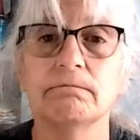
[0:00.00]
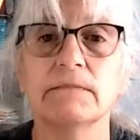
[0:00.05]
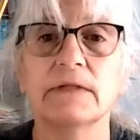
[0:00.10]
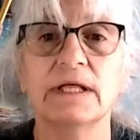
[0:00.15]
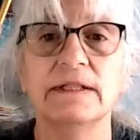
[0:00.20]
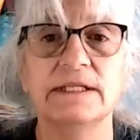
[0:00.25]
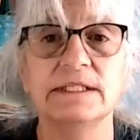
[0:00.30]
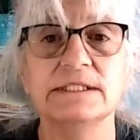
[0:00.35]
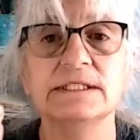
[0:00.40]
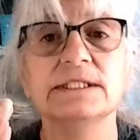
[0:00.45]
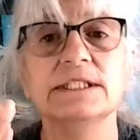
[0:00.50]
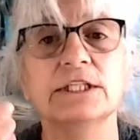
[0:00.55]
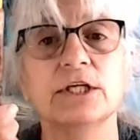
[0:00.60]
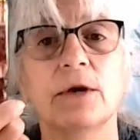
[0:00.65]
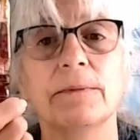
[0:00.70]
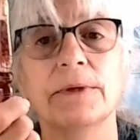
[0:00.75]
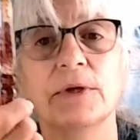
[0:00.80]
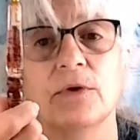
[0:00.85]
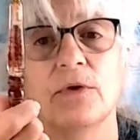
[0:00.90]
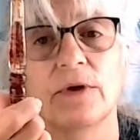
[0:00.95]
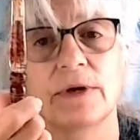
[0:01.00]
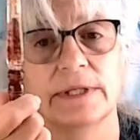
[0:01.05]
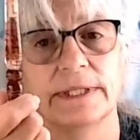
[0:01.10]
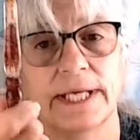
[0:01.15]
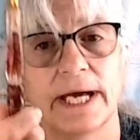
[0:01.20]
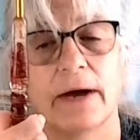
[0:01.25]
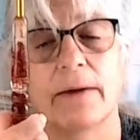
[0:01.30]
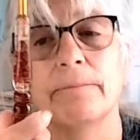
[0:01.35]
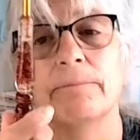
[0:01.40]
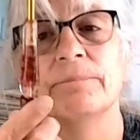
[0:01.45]
This is the OMMI hook.
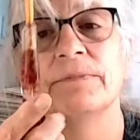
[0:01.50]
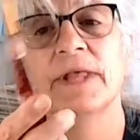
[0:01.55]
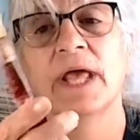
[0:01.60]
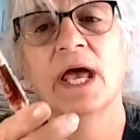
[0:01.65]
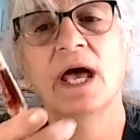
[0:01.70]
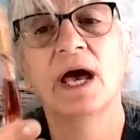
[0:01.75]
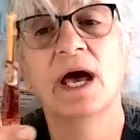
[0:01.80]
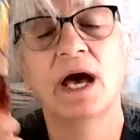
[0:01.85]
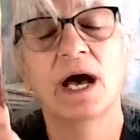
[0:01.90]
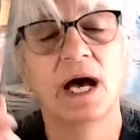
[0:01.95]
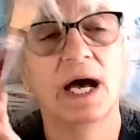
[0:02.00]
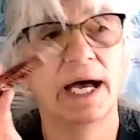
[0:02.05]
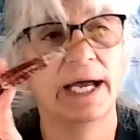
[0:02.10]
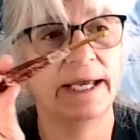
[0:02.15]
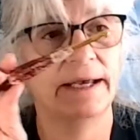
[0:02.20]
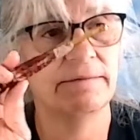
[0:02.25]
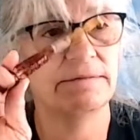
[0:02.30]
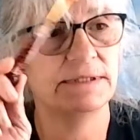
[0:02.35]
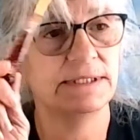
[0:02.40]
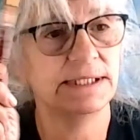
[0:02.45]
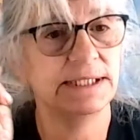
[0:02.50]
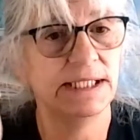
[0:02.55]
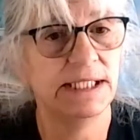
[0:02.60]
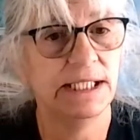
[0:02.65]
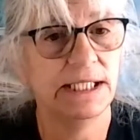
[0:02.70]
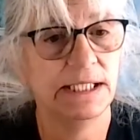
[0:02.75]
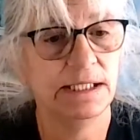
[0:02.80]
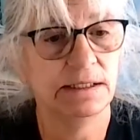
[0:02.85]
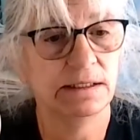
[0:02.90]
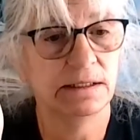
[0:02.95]
Now, I have
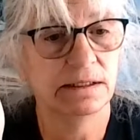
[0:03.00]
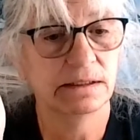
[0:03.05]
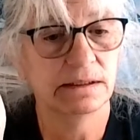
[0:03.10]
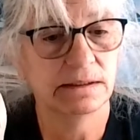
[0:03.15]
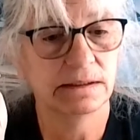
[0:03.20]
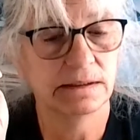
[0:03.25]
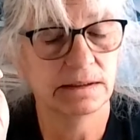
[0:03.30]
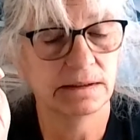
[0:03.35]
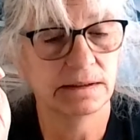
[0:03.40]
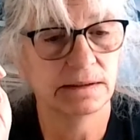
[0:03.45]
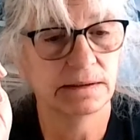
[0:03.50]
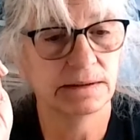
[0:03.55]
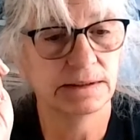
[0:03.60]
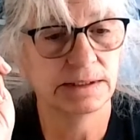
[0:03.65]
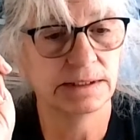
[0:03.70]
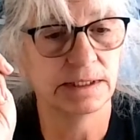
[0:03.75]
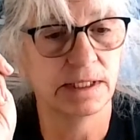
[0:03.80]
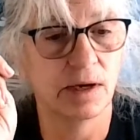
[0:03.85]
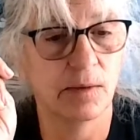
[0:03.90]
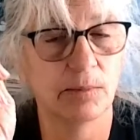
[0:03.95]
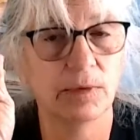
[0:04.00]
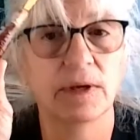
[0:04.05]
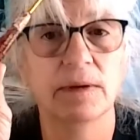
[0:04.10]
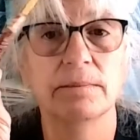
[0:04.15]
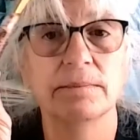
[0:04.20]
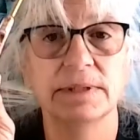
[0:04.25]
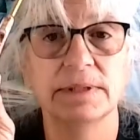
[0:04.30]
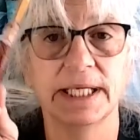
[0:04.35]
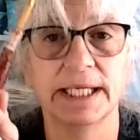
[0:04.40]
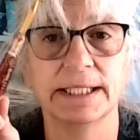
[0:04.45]
seen some
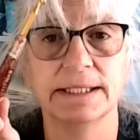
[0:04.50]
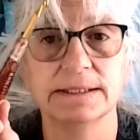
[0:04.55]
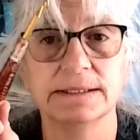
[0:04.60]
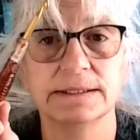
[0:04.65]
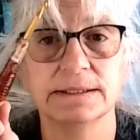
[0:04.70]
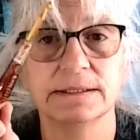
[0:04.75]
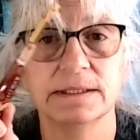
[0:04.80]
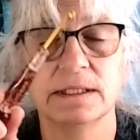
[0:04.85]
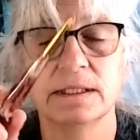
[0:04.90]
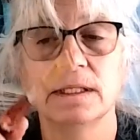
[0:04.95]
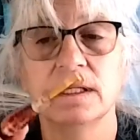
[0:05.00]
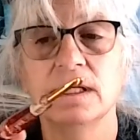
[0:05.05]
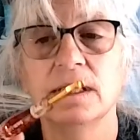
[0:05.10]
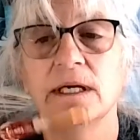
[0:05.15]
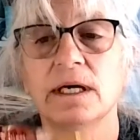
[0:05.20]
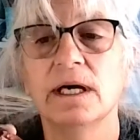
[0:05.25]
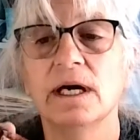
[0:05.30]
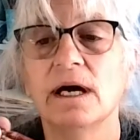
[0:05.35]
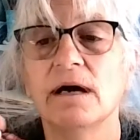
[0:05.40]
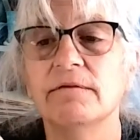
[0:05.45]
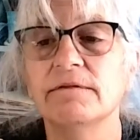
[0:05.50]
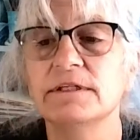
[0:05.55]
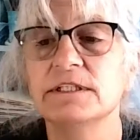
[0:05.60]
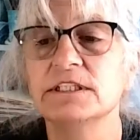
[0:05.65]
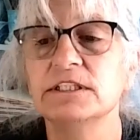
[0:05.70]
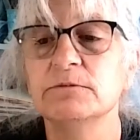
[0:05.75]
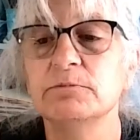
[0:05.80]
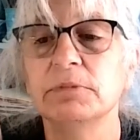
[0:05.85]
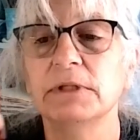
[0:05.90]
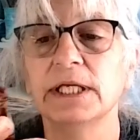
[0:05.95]
complaints of it
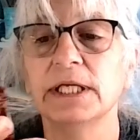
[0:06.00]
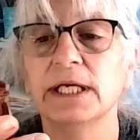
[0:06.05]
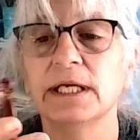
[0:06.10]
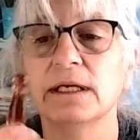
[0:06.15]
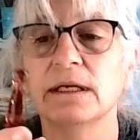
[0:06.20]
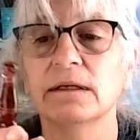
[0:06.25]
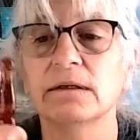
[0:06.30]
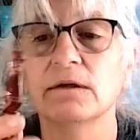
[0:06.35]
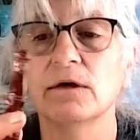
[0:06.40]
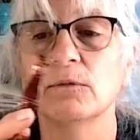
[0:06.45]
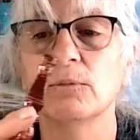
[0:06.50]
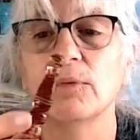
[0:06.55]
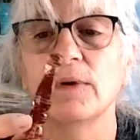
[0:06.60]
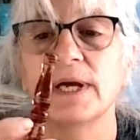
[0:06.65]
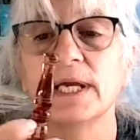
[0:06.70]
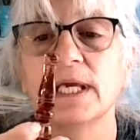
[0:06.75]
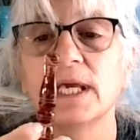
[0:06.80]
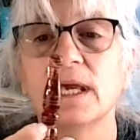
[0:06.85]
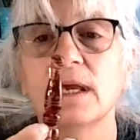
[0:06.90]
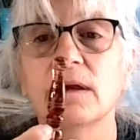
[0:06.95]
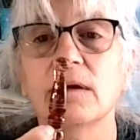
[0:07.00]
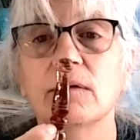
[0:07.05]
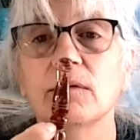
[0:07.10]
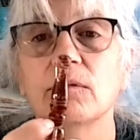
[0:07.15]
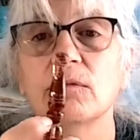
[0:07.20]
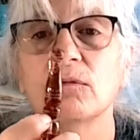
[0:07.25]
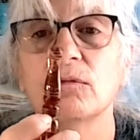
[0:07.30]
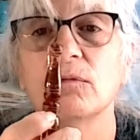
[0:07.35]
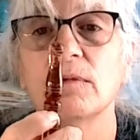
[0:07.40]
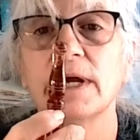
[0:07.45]
splitting or breaking
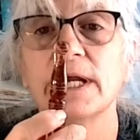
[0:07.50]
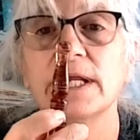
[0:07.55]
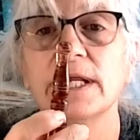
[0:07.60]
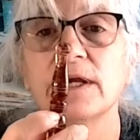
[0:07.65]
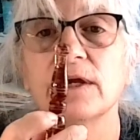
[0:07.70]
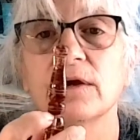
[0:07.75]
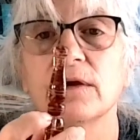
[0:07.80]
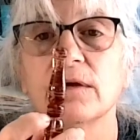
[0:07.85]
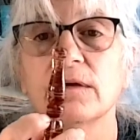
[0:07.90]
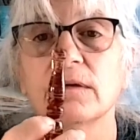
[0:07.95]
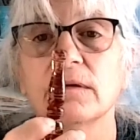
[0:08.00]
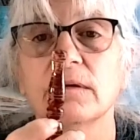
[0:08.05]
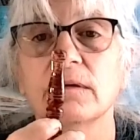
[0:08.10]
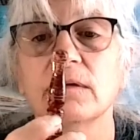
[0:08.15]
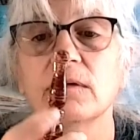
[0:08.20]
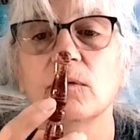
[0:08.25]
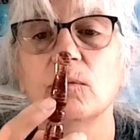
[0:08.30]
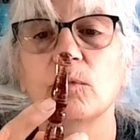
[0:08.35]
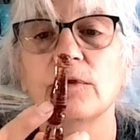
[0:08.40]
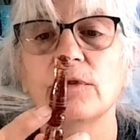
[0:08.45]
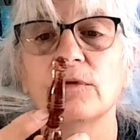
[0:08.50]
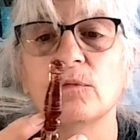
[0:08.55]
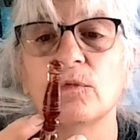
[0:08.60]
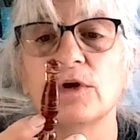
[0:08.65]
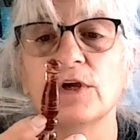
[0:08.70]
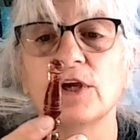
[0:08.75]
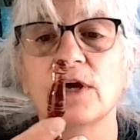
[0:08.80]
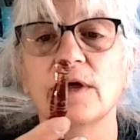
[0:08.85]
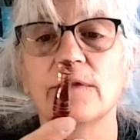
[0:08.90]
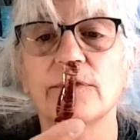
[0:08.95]
right here where you
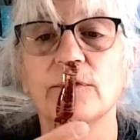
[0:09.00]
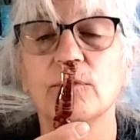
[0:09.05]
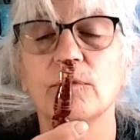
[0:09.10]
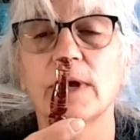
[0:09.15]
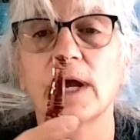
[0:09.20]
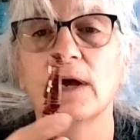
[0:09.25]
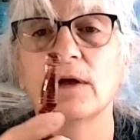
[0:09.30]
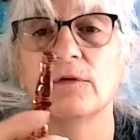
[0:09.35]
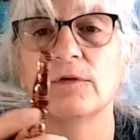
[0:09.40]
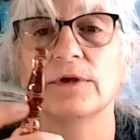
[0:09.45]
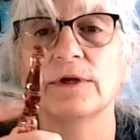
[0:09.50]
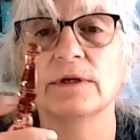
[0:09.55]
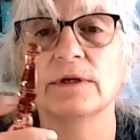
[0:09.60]
got the round.